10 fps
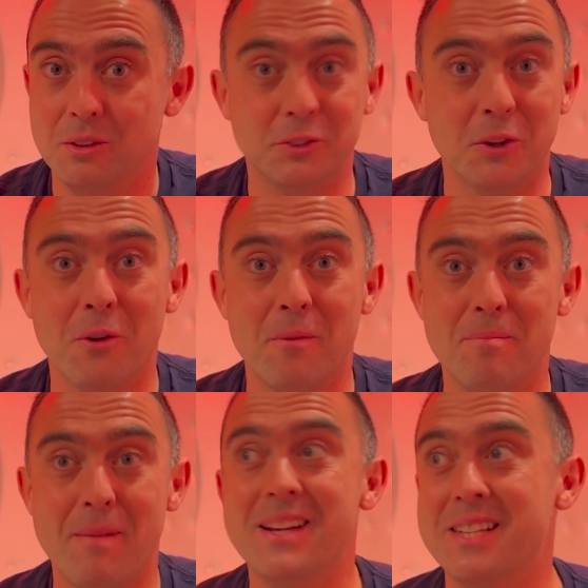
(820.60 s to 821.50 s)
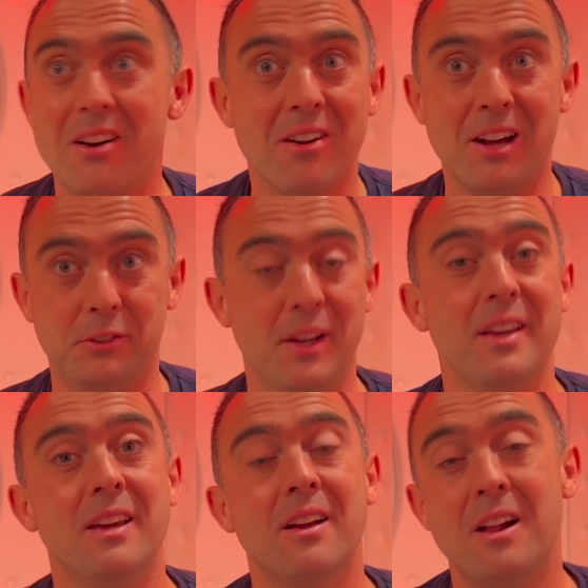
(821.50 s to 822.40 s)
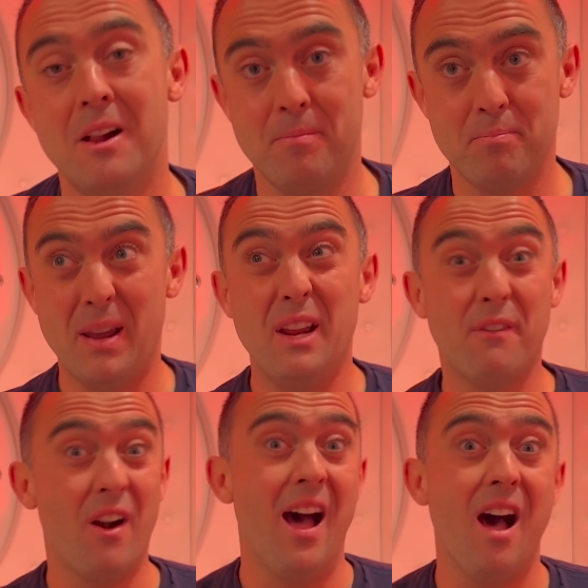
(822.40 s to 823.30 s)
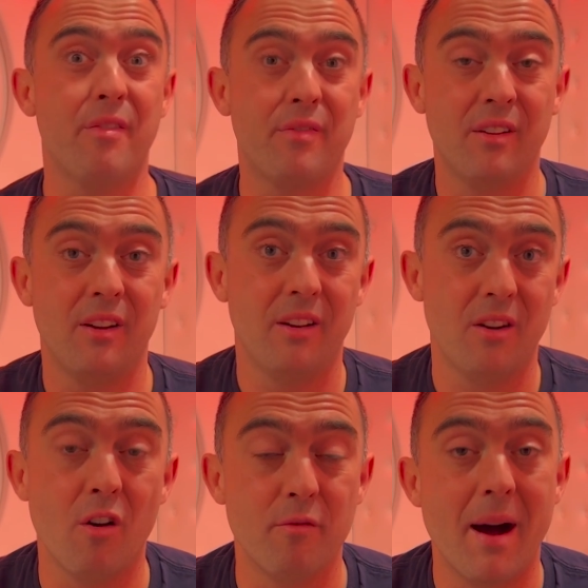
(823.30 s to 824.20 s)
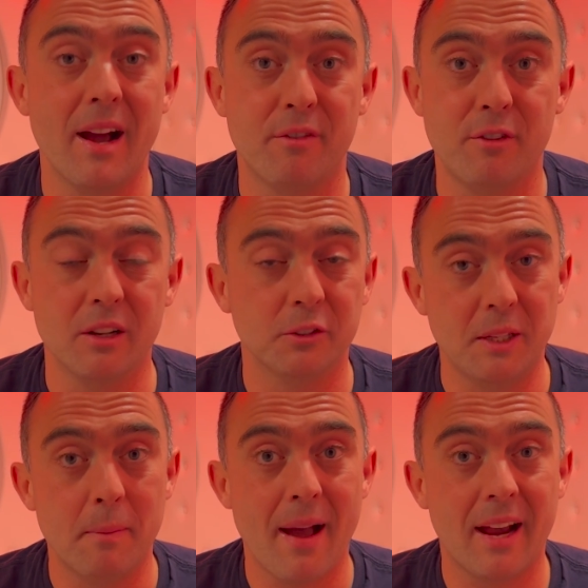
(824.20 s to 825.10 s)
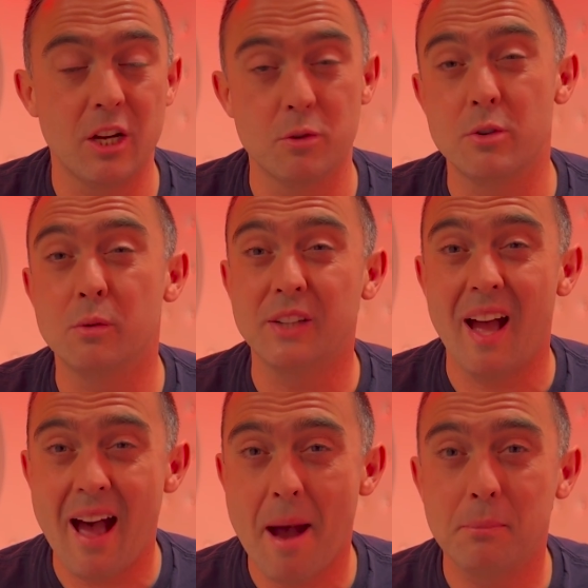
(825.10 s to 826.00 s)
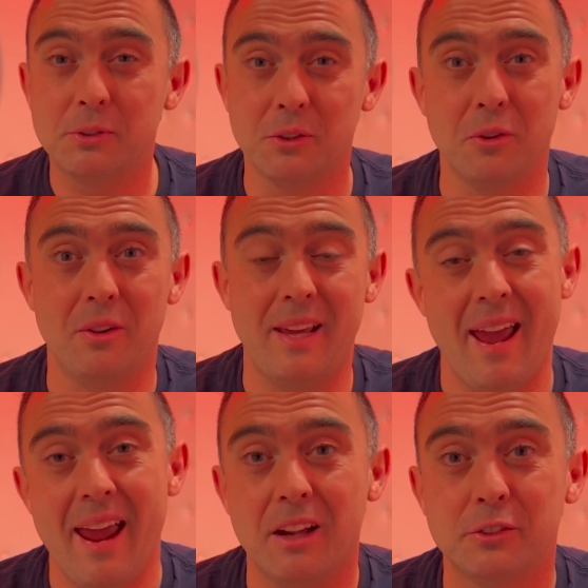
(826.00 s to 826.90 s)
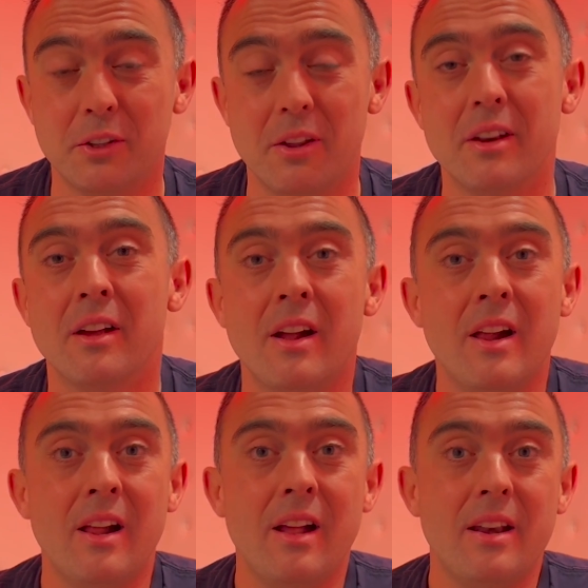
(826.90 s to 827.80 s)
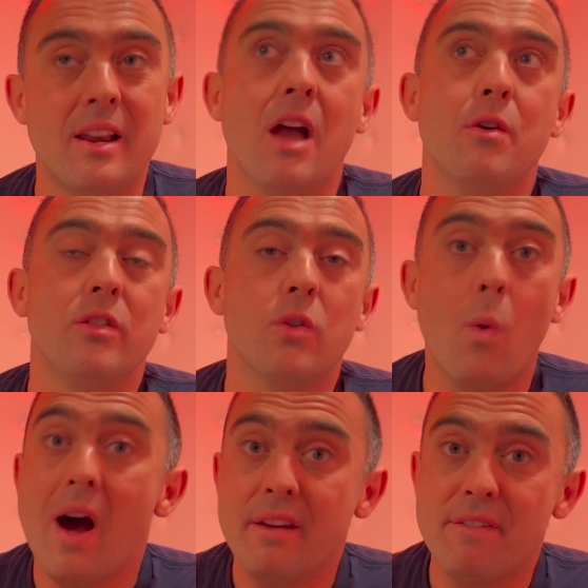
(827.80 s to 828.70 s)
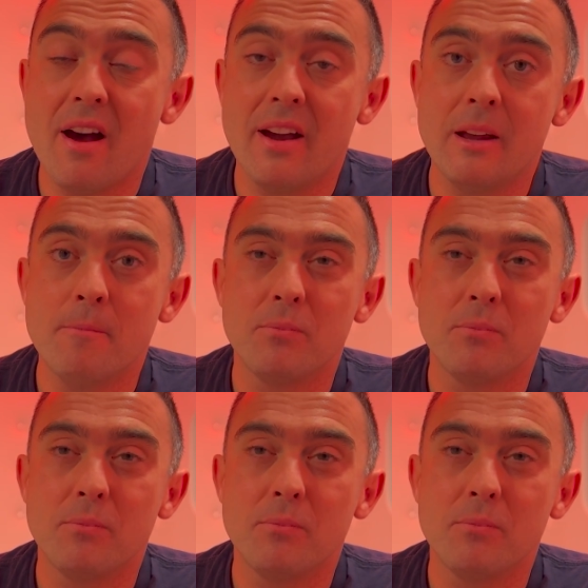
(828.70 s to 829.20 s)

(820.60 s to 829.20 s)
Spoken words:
So, my dinner last night paid for half of my Free at Sea package, which was absolutely excellent. Now, the Wi-Fi